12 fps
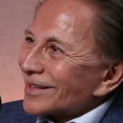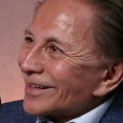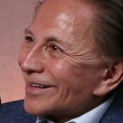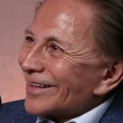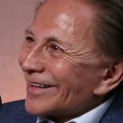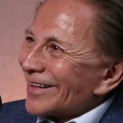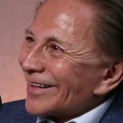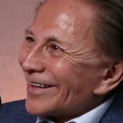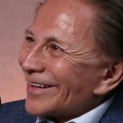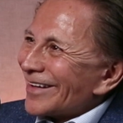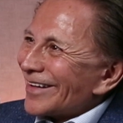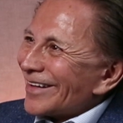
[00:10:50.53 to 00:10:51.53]
Mm,
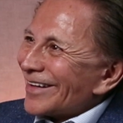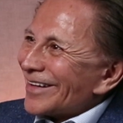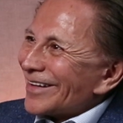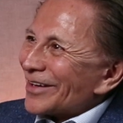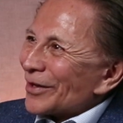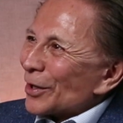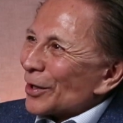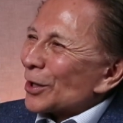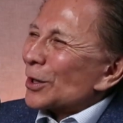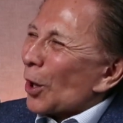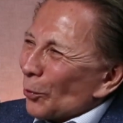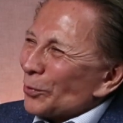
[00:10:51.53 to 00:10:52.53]
mm, yeah.
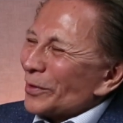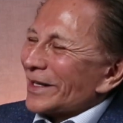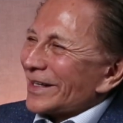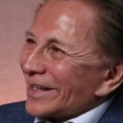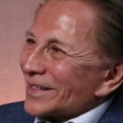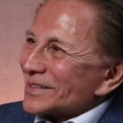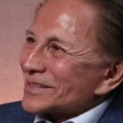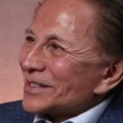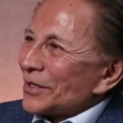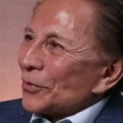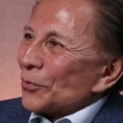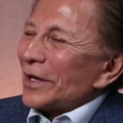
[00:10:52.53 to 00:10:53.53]
Loneliness.
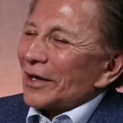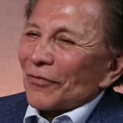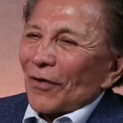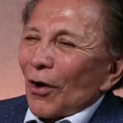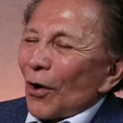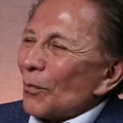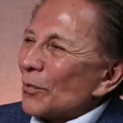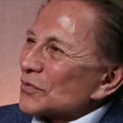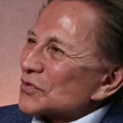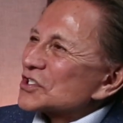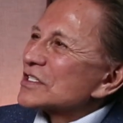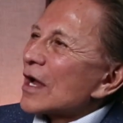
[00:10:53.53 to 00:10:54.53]
Mm. We have almost
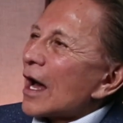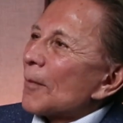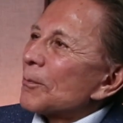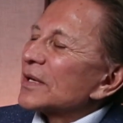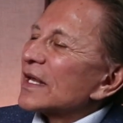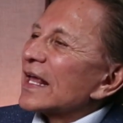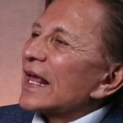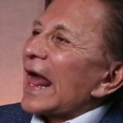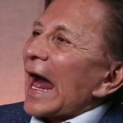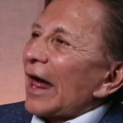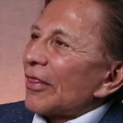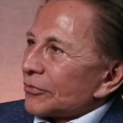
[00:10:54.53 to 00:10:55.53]
stopped
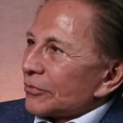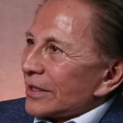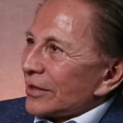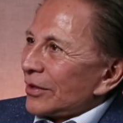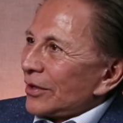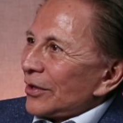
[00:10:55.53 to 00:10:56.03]
gathering.